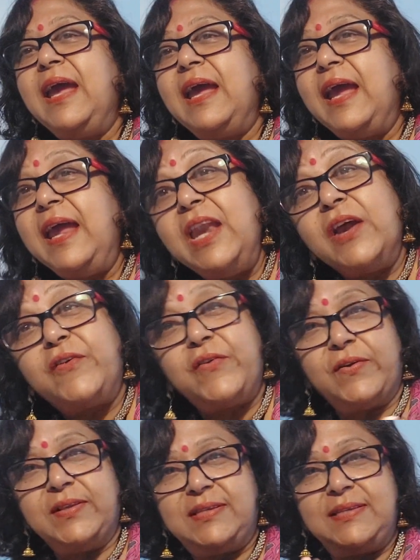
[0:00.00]

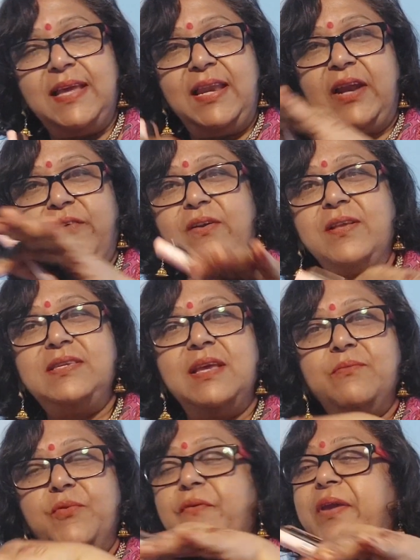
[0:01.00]
electrons. The electrons are
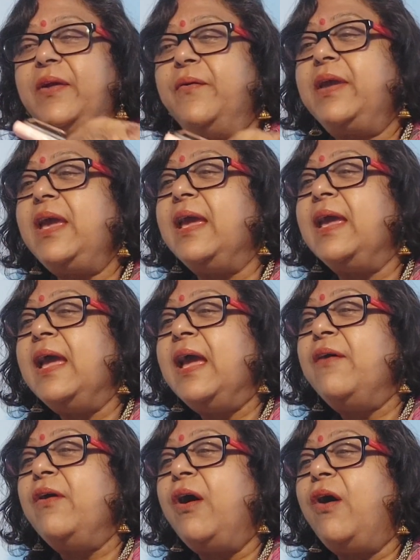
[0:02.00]
moving, okay,
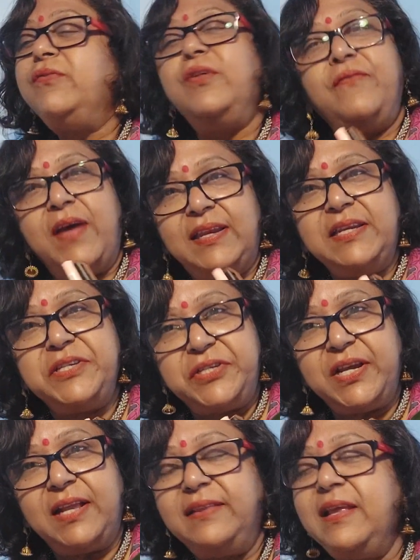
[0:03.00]
of the valence
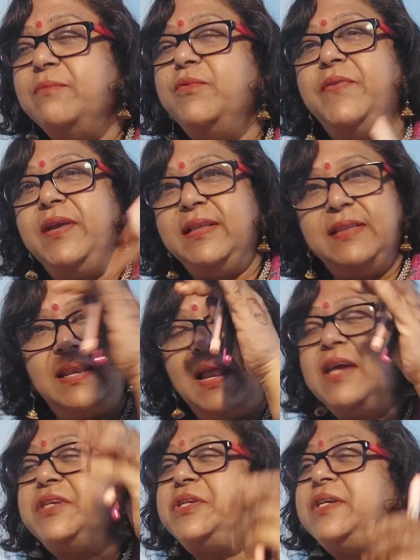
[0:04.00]
shell. They are moving in the
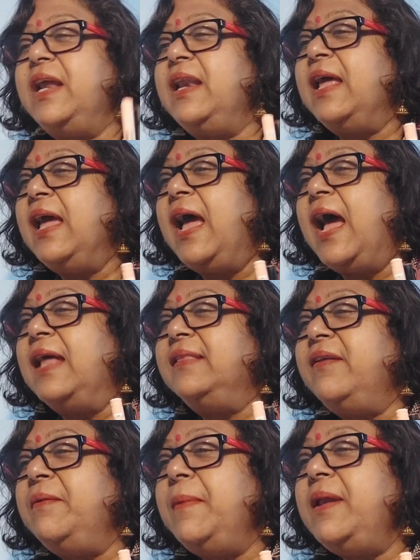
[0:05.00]
last shell, and
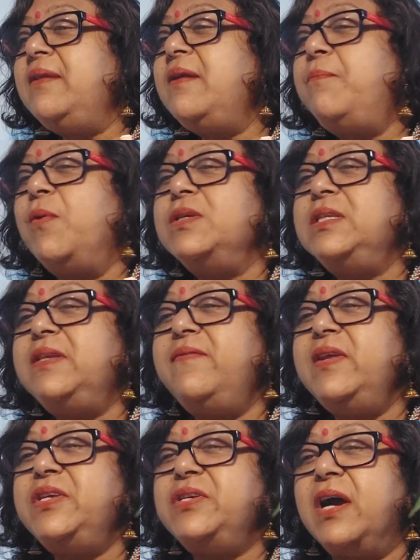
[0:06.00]
the remainder
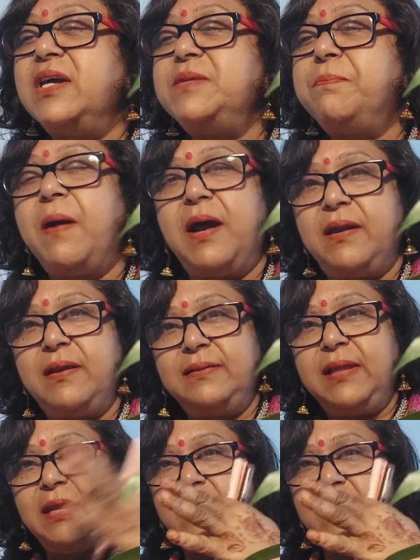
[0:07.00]
positively charged part, the inner